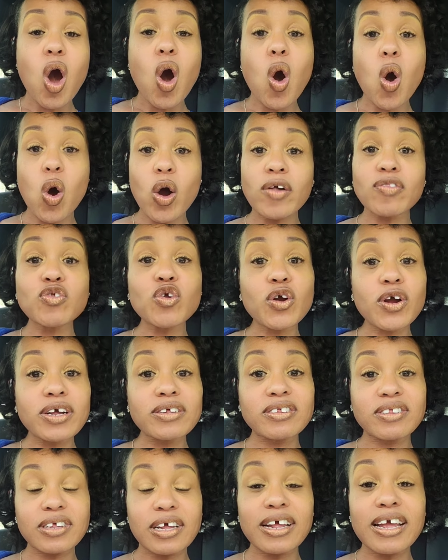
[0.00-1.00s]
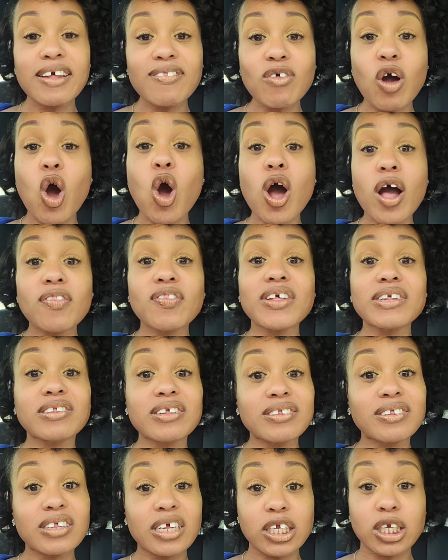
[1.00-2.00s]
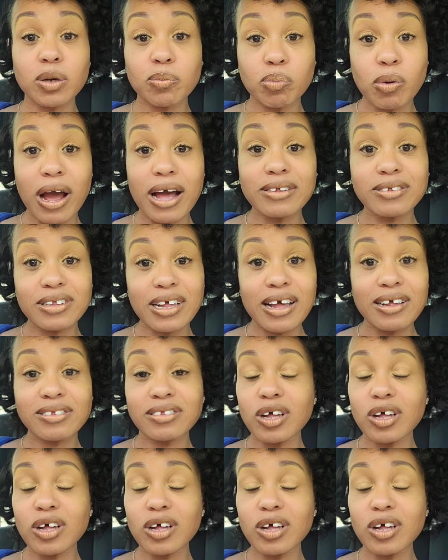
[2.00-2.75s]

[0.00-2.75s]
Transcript: on this ascension process.